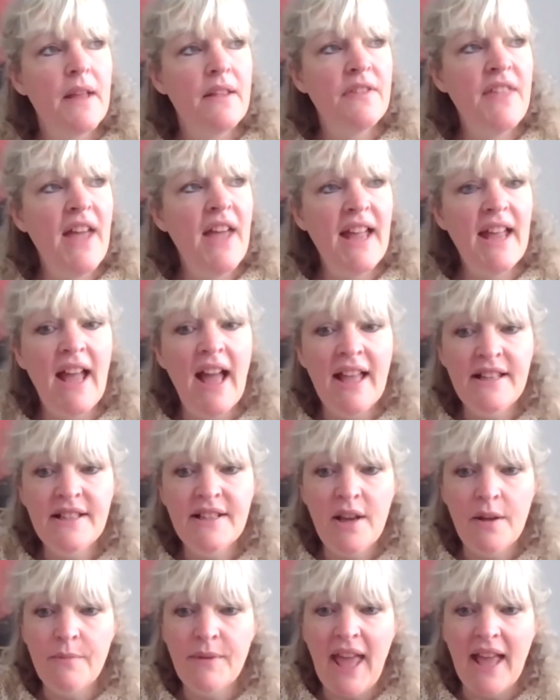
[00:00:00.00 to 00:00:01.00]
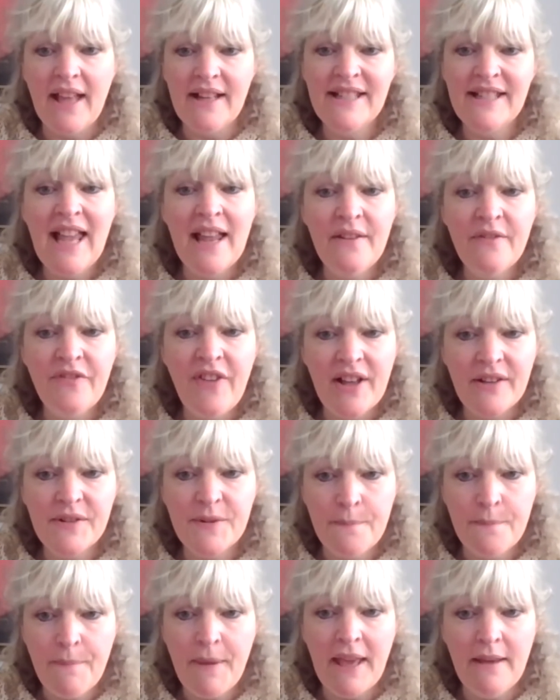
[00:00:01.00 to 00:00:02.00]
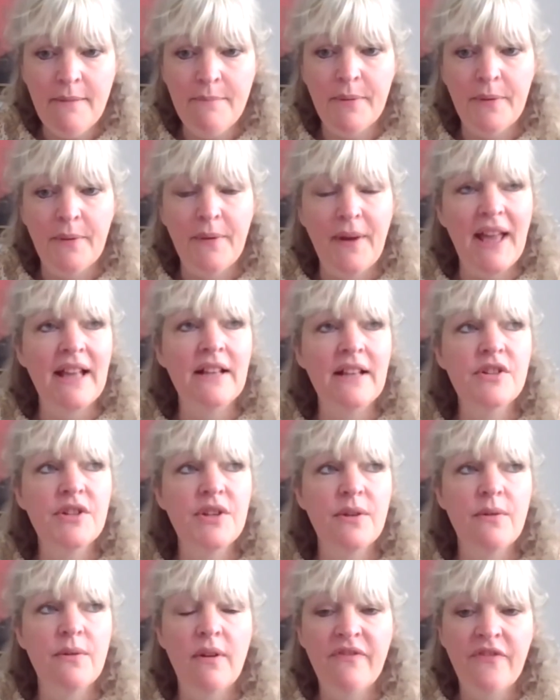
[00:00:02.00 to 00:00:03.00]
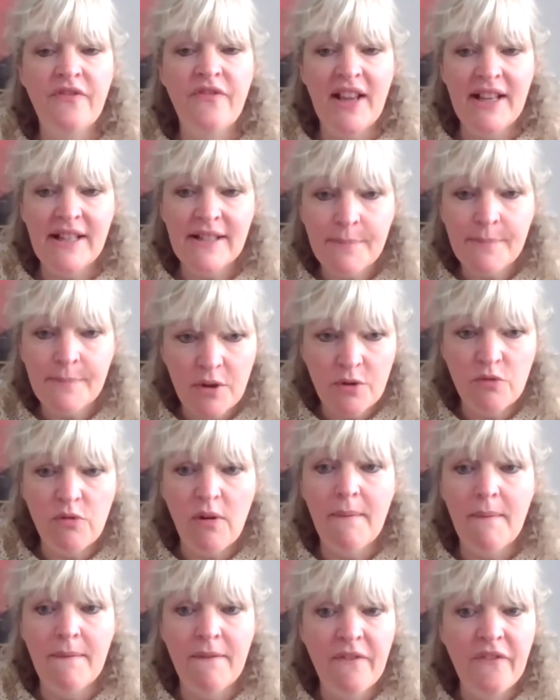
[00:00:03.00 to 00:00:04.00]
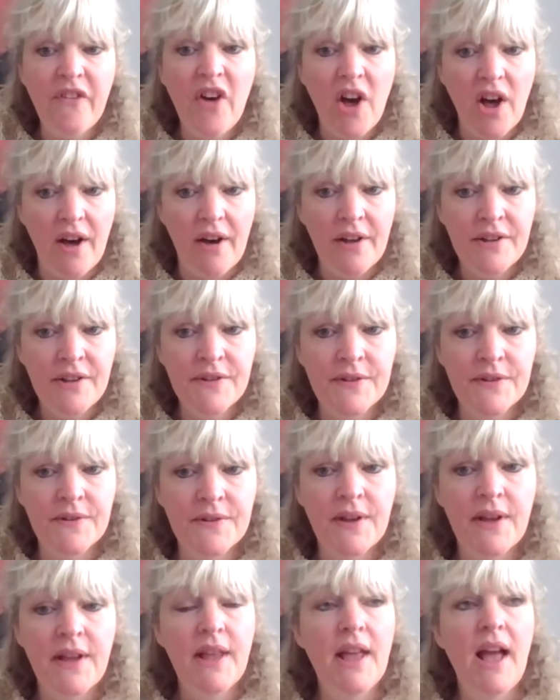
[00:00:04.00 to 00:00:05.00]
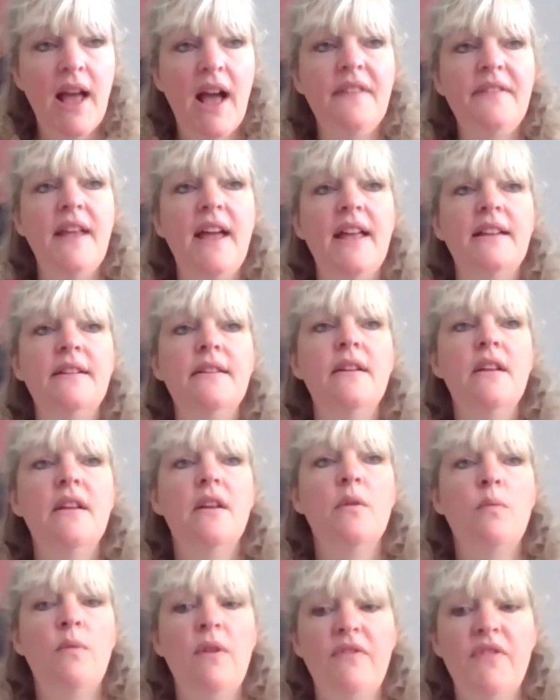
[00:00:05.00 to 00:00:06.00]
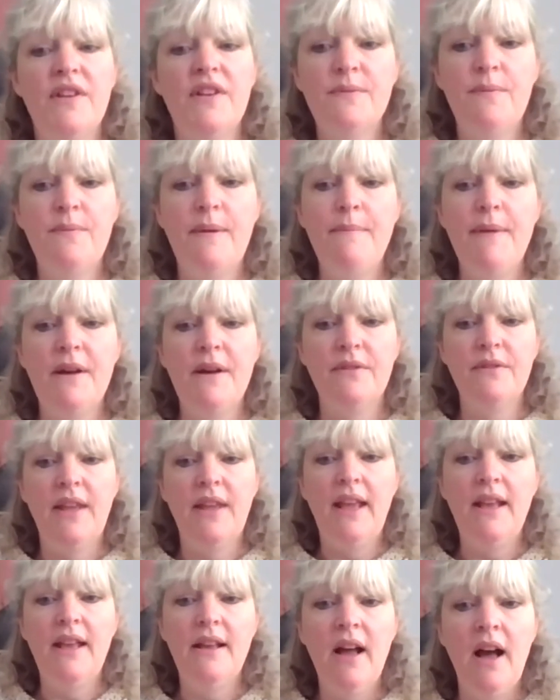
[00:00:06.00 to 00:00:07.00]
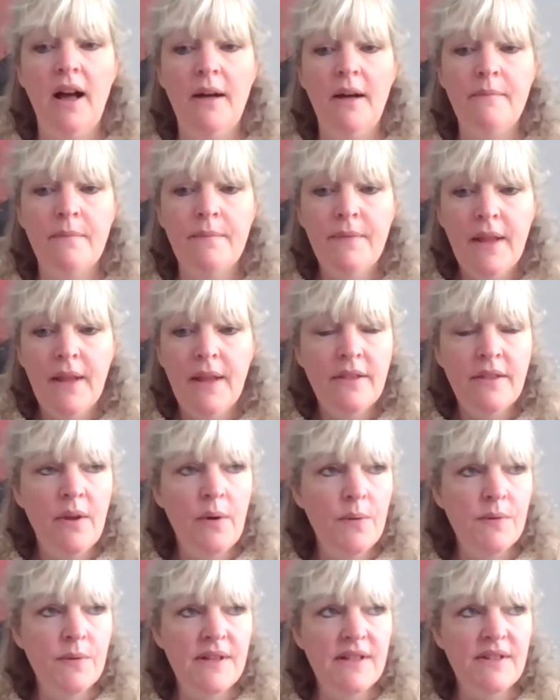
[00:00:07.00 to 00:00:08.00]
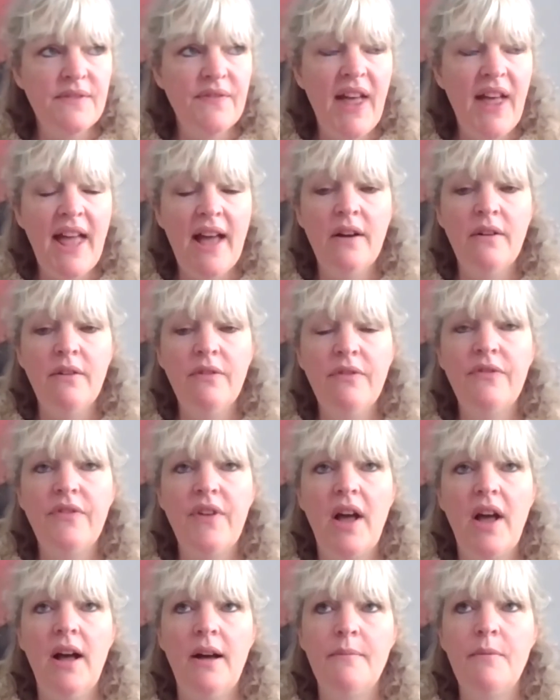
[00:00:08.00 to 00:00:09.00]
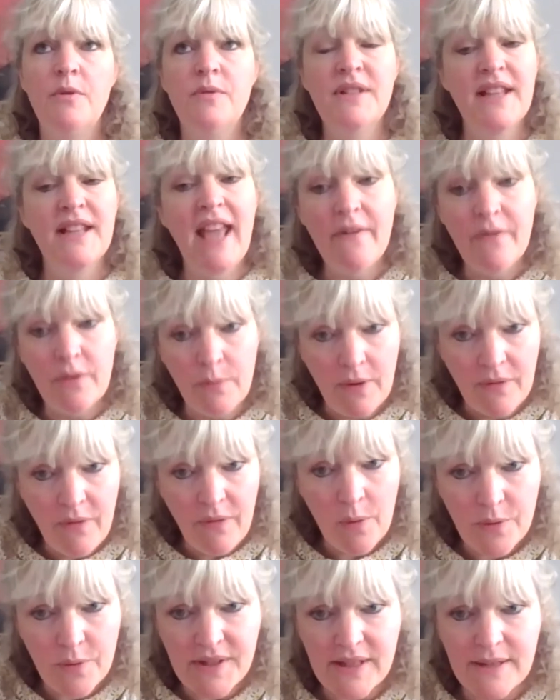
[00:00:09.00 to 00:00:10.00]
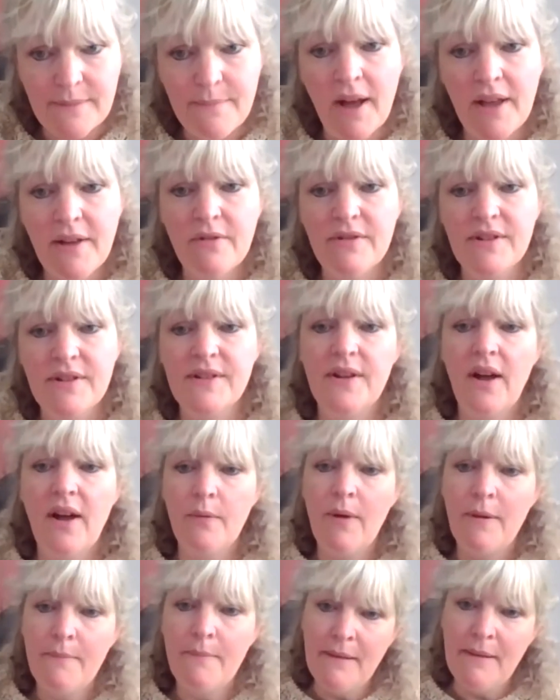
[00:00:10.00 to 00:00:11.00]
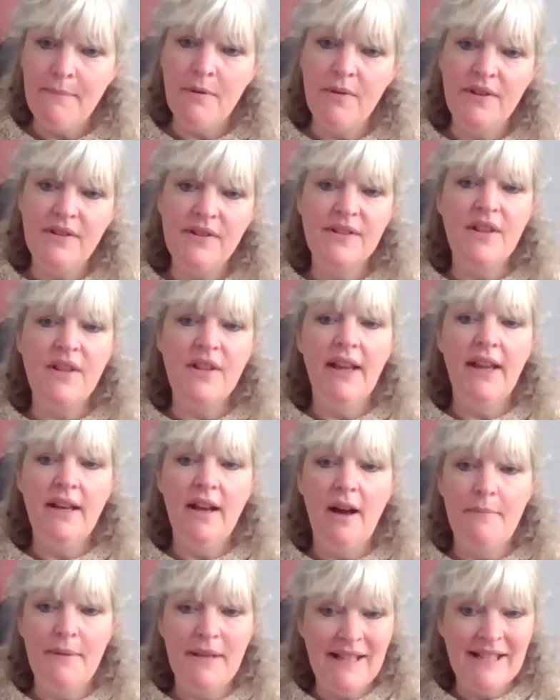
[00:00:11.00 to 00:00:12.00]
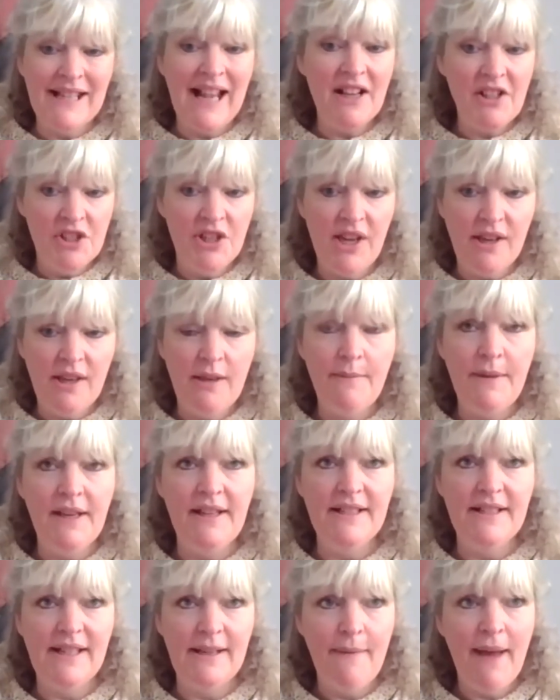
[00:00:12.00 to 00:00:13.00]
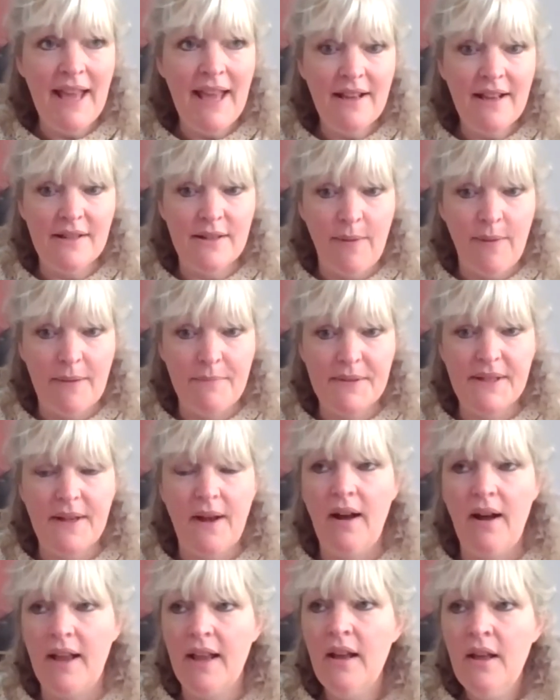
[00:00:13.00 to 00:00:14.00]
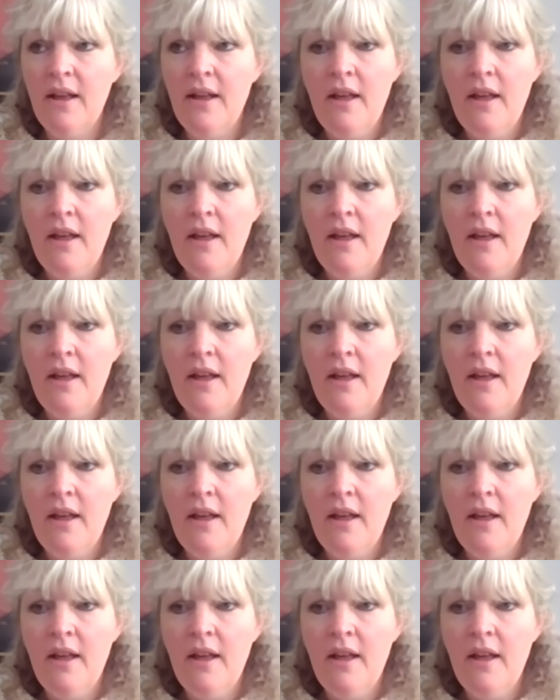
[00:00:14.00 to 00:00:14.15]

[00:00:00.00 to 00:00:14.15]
They ended up getting 10,000 people into a Facebook group first, and then with us we built the Horses for Health, or together with Horses microsite, where people can sign up. It's actually a community makers website.